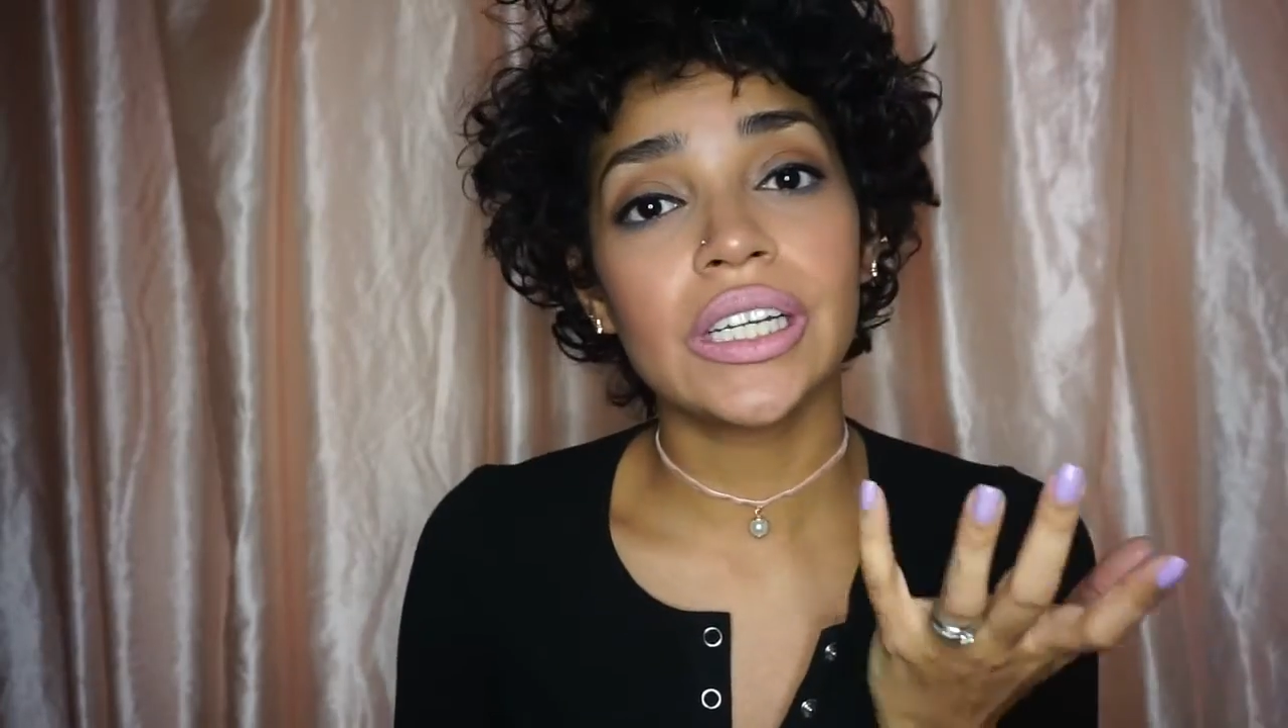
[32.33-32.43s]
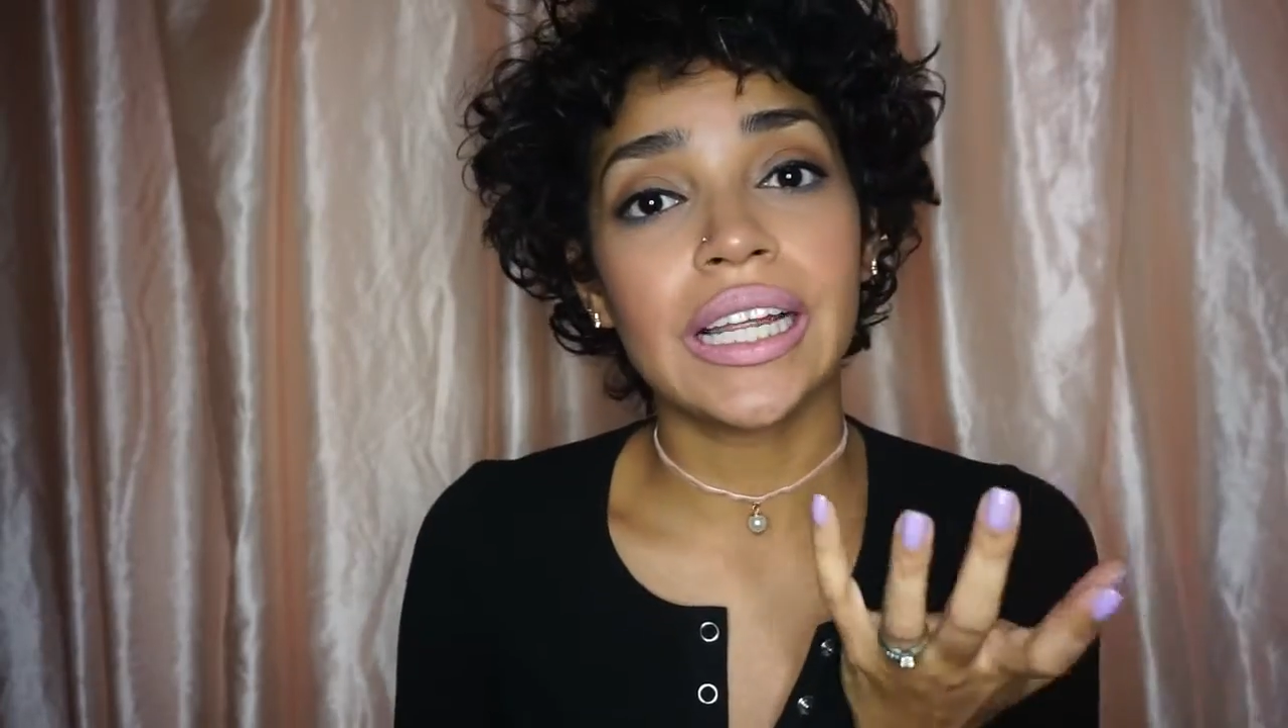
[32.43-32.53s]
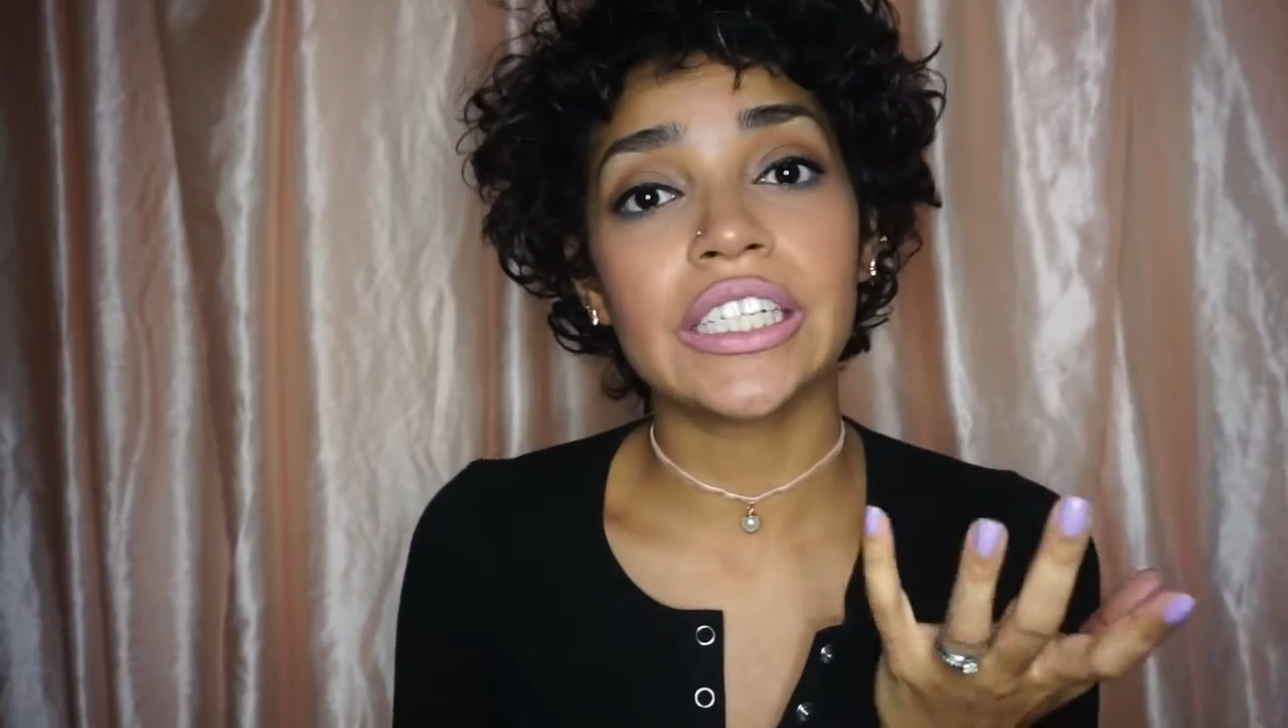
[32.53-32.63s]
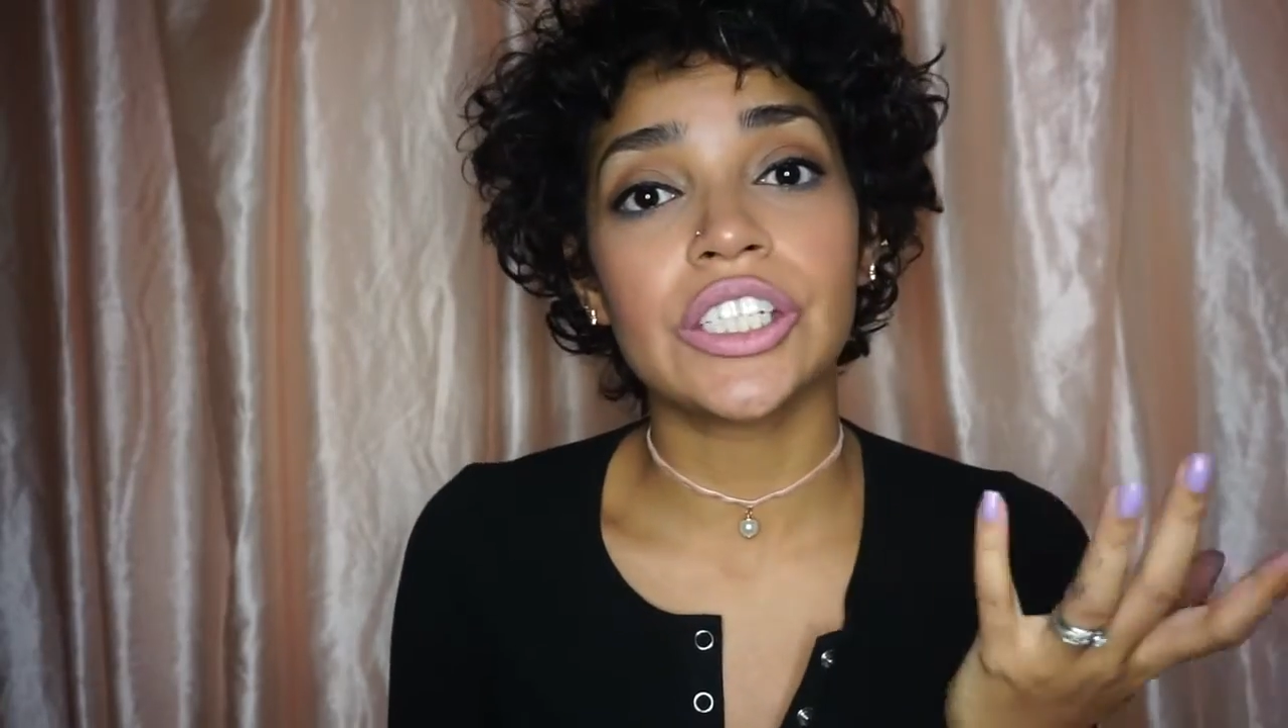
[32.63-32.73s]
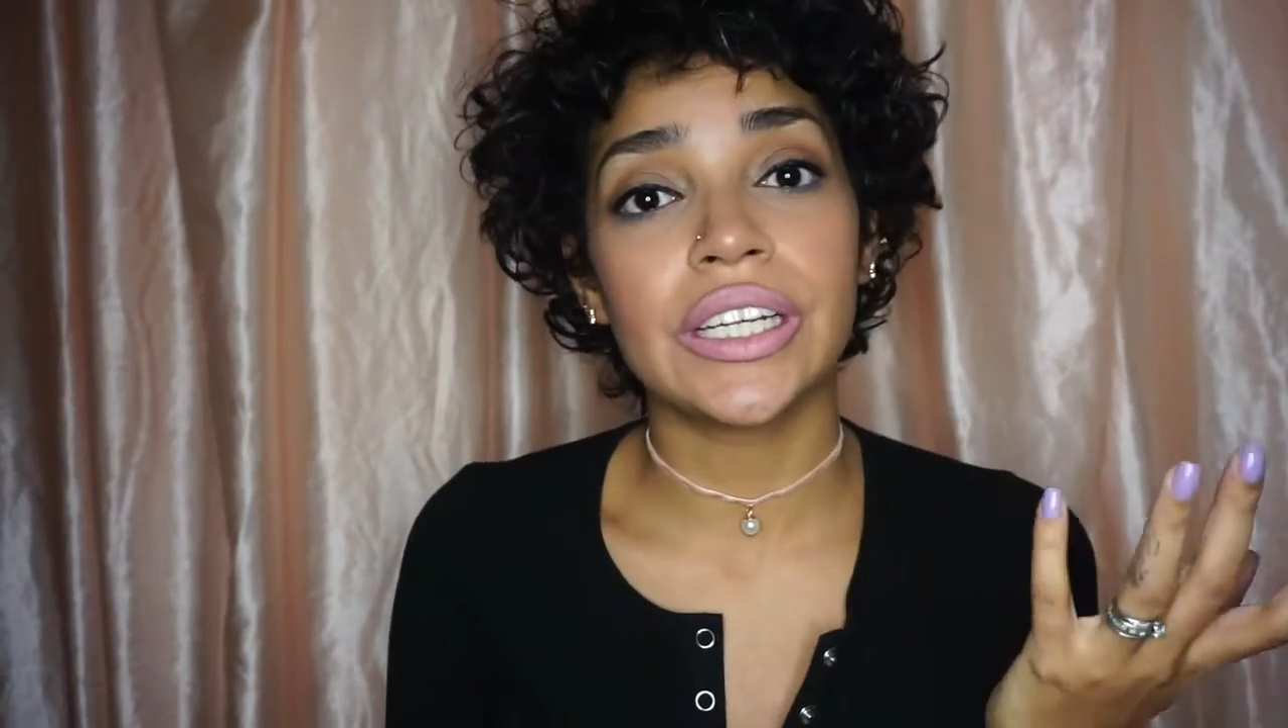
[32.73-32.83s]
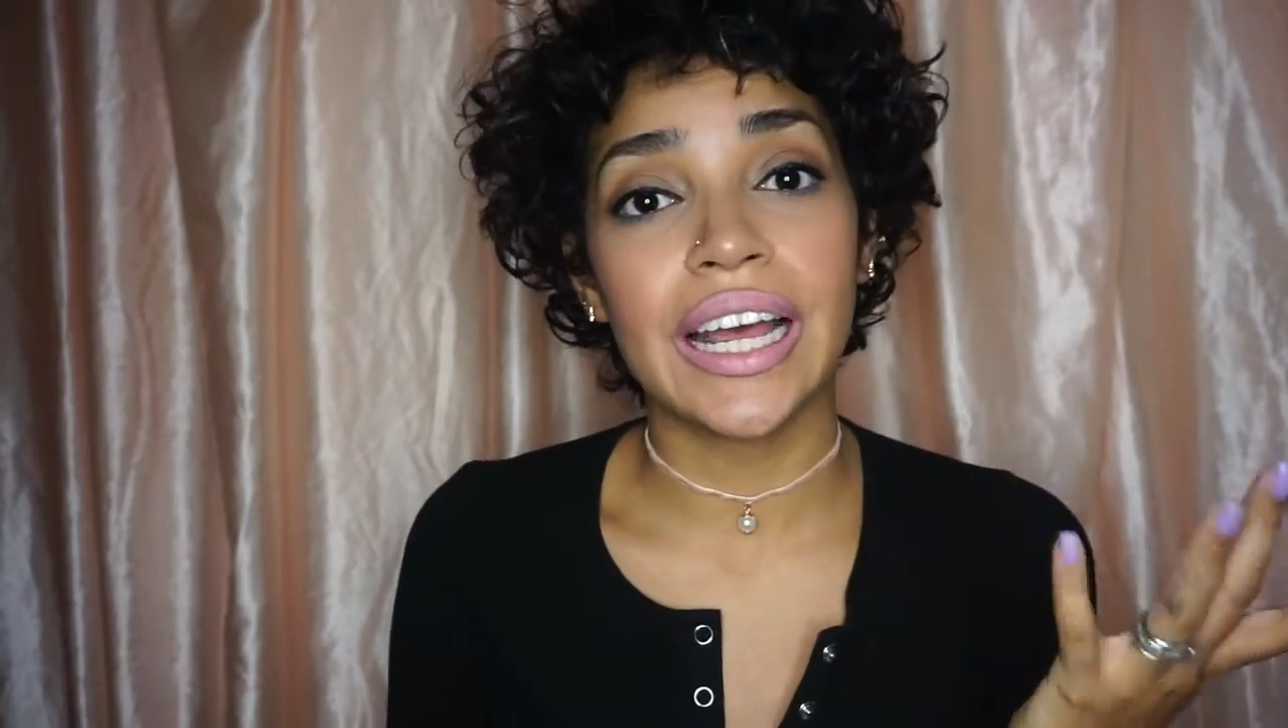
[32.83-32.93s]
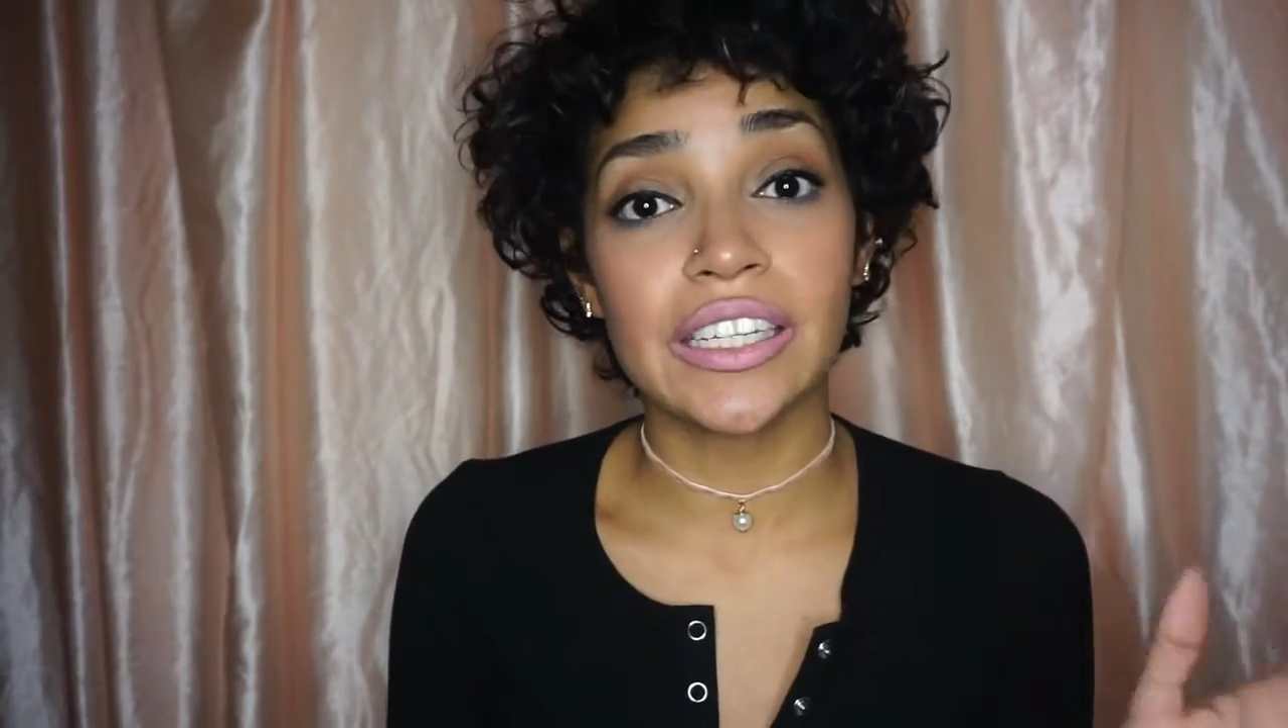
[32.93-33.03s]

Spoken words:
collection